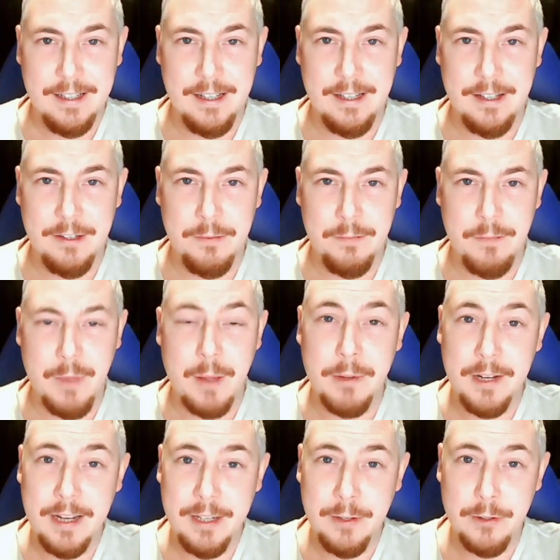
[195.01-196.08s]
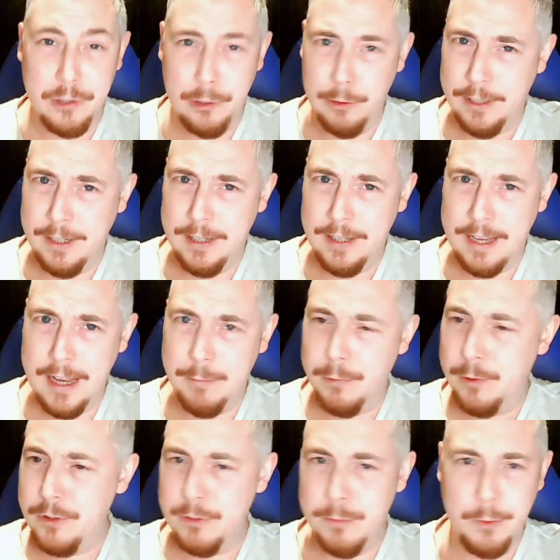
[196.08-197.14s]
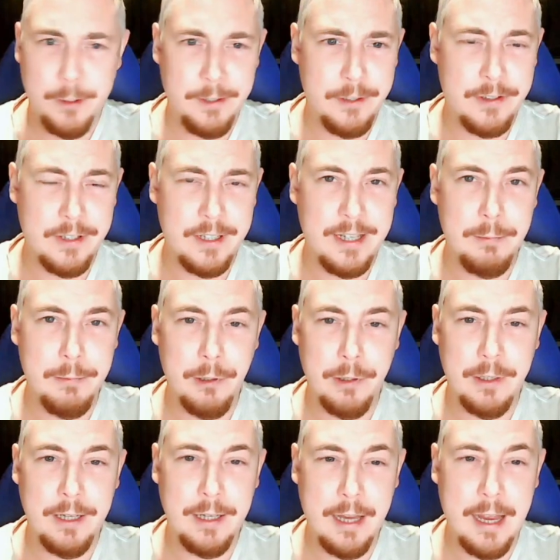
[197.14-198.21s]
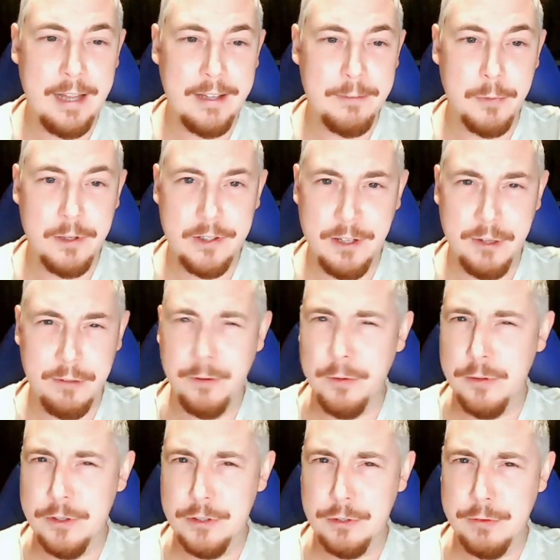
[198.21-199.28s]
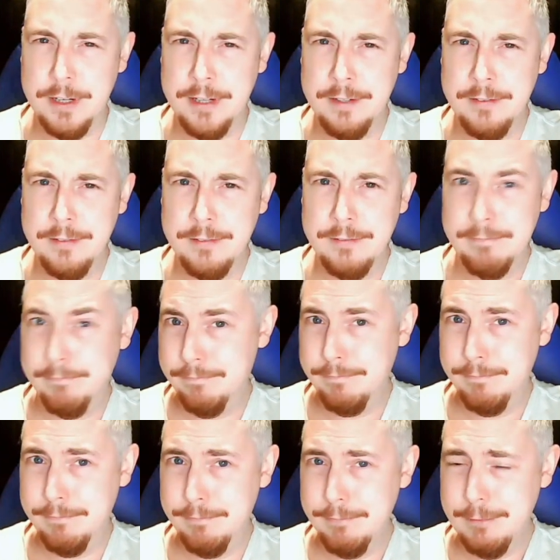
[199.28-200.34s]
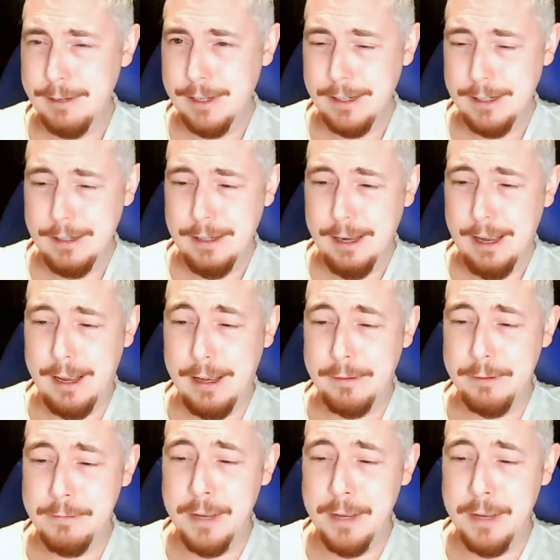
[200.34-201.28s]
Um, I'm going to get used to looking at the camera at some point because I keep looking at myself on the screen. Um,